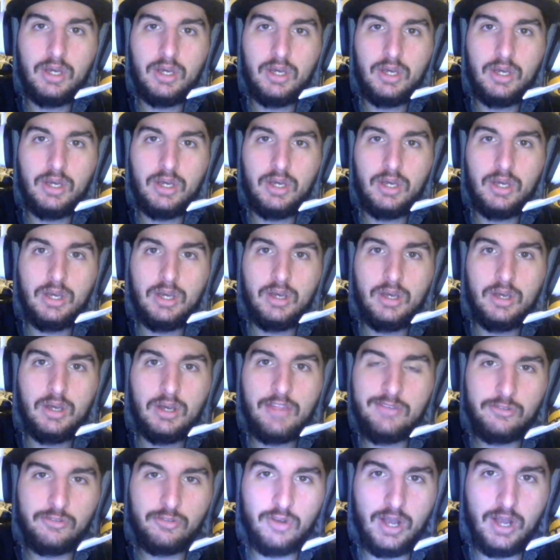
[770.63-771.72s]
I think he's
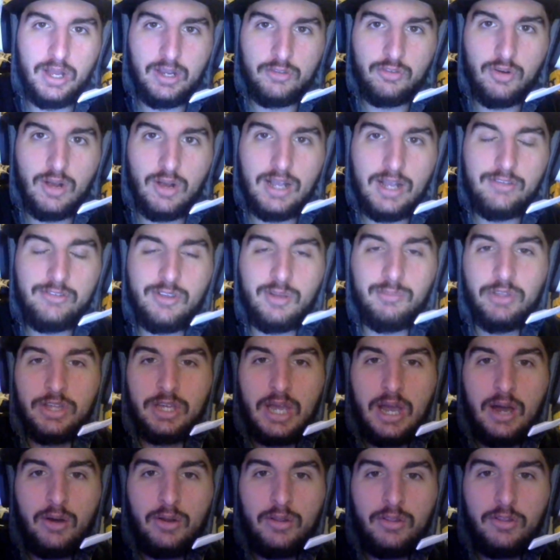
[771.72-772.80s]
just trying to try
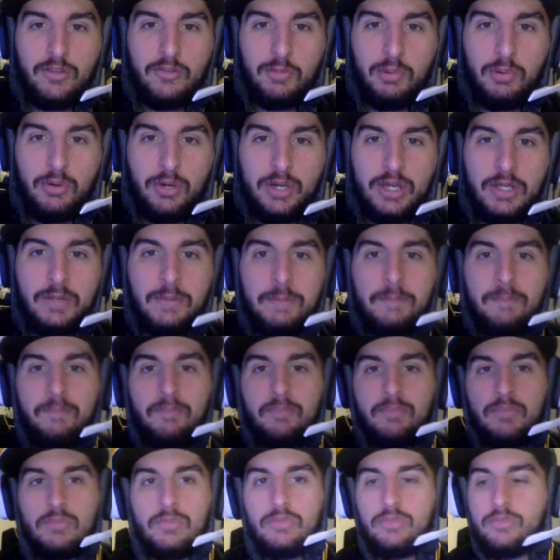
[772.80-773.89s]
something out at this point
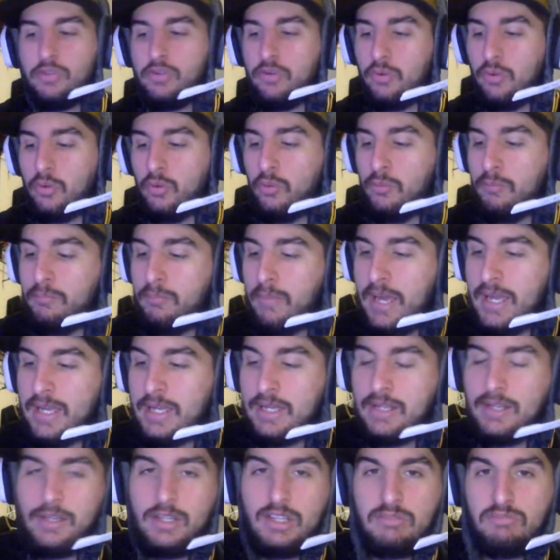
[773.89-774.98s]
to
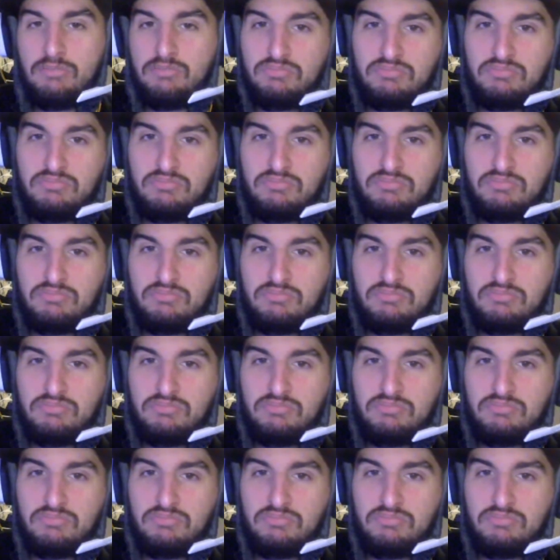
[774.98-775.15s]
make it